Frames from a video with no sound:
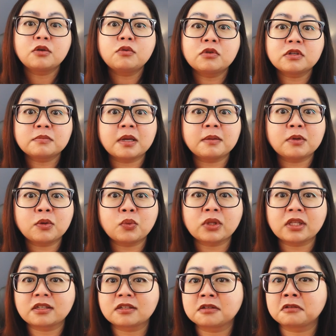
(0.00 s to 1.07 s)
who is maybe
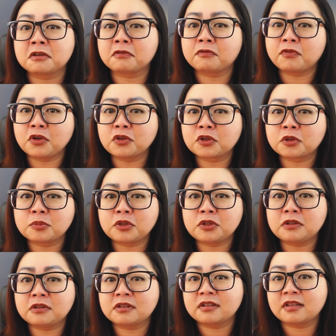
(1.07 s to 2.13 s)
willing to look
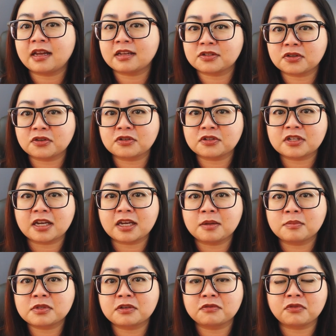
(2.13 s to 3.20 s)
vulnerable at certain
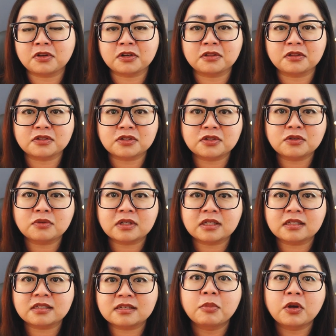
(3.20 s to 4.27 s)
times in front of the students,